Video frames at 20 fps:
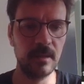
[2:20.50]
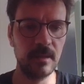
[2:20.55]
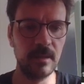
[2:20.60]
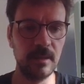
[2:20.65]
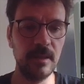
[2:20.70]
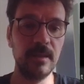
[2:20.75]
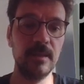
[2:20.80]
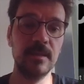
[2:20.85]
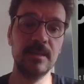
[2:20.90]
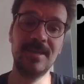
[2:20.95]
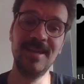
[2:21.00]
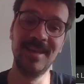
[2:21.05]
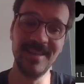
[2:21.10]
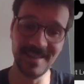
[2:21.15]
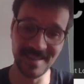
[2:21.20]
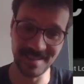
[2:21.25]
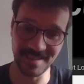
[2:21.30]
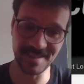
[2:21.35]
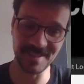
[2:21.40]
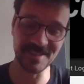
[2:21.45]
it
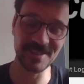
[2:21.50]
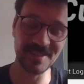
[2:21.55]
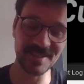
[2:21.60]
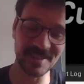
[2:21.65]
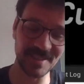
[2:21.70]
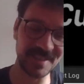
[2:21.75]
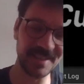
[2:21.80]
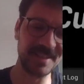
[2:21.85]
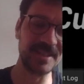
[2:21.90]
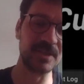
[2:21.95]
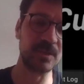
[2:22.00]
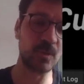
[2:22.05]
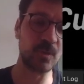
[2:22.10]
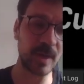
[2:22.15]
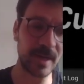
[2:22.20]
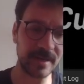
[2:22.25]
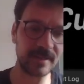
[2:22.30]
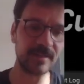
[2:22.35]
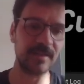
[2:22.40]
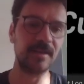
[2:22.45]
is
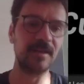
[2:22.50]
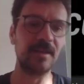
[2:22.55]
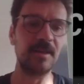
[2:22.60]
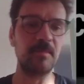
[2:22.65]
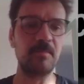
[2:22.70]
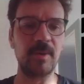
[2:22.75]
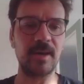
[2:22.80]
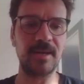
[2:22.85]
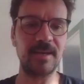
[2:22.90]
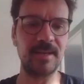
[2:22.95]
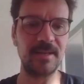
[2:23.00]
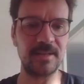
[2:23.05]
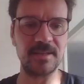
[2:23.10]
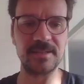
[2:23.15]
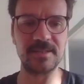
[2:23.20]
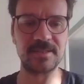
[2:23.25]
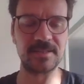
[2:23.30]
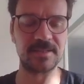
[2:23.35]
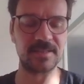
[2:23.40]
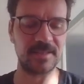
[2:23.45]
writing, but
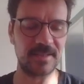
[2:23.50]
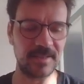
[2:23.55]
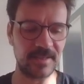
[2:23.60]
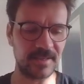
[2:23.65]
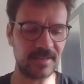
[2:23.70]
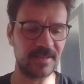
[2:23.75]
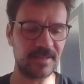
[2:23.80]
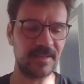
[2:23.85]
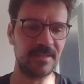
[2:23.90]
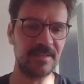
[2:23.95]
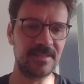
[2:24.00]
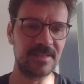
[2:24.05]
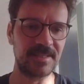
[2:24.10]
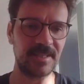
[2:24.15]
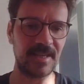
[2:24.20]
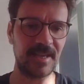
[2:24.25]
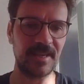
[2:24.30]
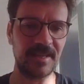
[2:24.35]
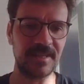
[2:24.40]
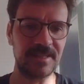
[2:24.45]
it's
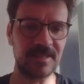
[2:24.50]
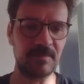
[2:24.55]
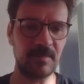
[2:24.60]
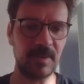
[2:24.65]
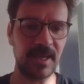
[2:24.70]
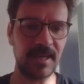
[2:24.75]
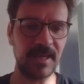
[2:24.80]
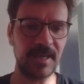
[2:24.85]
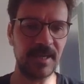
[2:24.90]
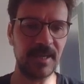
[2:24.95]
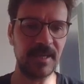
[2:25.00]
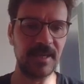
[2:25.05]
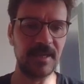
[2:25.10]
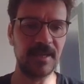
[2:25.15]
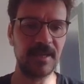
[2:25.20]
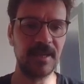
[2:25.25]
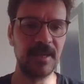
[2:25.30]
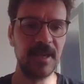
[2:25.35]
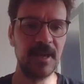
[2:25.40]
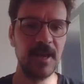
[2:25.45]
saying it's blinking.
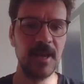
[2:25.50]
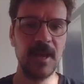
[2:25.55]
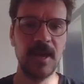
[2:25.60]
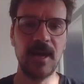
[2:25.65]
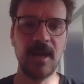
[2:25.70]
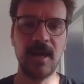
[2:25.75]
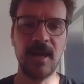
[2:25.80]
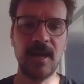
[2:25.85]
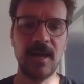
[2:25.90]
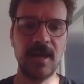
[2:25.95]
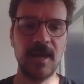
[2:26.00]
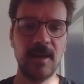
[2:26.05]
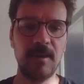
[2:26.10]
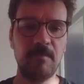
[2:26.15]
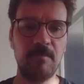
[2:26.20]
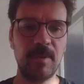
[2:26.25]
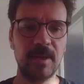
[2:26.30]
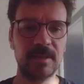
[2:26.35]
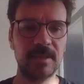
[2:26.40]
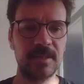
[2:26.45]

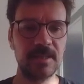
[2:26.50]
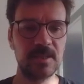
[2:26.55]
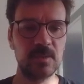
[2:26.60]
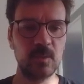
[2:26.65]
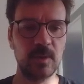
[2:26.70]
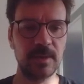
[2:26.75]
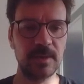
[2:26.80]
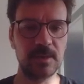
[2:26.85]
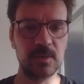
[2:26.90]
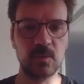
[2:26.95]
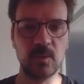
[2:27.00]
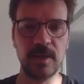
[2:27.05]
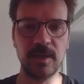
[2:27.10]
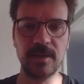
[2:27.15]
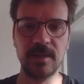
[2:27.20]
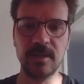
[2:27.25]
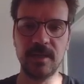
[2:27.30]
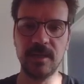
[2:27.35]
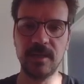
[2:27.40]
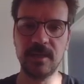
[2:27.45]
But this one is
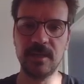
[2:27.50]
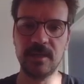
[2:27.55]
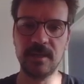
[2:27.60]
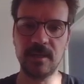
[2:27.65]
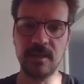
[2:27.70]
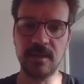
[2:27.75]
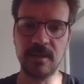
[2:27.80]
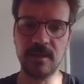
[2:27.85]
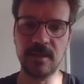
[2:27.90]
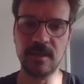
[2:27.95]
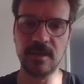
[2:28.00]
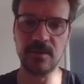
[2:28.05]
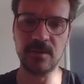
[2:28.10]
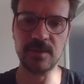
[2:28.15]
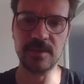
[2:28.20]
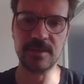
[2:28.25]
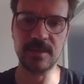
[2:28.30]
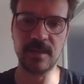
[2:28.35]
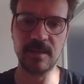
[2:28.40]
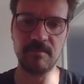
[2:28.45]
writing. Here
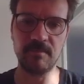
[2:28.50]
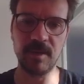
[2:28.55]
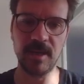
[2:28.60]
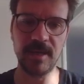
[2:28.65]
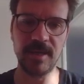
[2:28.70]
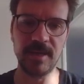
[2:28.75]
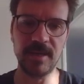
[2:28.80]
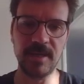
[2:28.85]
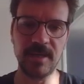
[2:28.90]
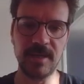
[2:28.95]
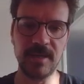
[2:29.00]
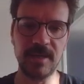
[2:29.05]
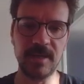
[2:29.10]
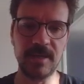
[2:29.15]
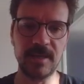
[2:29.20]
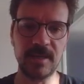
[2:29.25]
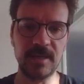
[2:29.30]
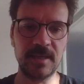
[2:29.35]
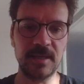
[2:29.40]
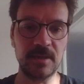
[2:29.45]
is the
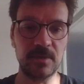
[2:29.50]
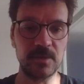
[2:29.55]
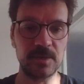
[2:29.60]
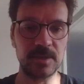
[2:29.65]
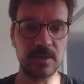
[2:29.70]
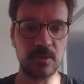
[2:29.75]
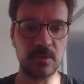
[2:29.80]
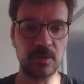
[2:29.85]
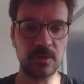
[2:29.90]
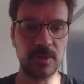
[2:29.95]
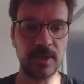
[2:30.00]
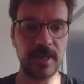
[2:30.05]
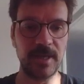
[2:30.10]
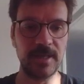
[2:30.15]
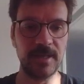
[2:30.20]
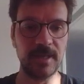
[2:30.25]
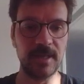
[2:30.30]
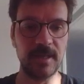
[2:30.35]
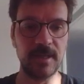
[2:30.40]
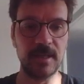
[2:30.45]
blinking, here is the
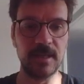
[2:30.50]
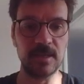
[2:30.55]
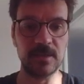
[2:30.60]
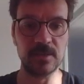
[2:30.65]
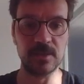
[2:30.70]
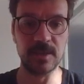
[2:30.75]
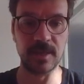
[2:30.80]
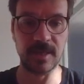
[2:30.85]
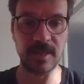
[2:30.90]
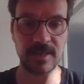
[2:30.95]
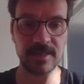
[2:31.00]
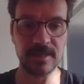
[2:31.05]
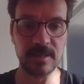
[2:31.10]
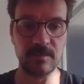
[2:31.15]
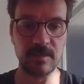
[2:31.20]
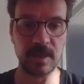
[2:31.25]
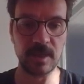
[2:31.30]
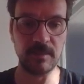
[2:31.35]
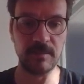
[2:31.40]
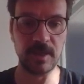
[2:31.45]
rotating, here's the custom
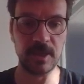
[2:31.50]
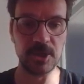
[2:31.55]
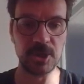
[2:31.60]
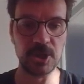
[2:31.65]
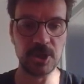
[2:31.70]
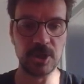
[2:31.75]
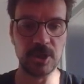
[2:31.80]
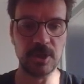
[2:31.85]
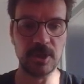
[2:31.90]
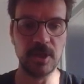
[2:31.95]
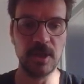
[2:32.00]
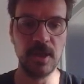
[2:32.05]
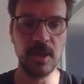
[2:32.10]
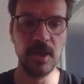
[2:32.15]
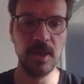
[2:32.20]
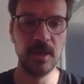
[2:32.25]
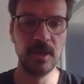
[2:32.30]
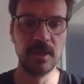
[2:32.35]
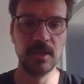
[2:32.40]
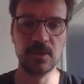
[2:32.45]
animation,
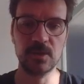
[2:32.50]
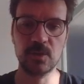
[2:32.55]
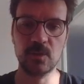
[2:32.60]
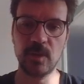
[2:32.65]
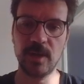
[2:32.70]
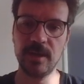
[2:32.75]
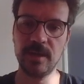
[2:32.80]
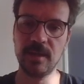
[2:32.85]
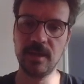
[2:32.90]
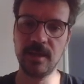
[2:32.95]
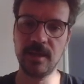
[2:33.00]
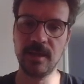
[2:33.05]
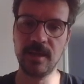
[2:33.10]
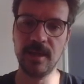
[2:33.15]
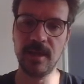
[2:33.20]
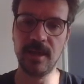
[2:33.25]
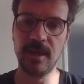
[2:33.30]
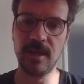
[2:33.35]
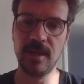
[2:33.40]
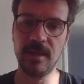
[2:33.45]
here's writing
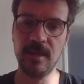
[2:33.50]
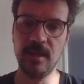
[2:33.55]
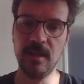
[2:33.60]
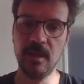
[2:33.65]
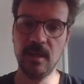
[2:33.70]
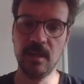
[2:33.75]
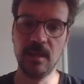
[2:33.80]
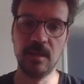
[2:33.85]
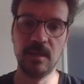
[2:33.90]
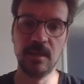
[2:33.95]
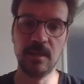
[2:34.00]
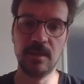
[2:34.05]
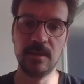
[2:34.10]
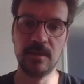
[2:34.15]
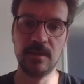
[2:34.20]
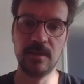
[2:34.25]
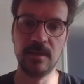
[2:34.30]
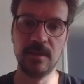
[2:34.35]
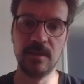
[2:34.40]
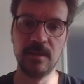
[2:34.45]
again,
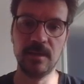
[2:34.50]
here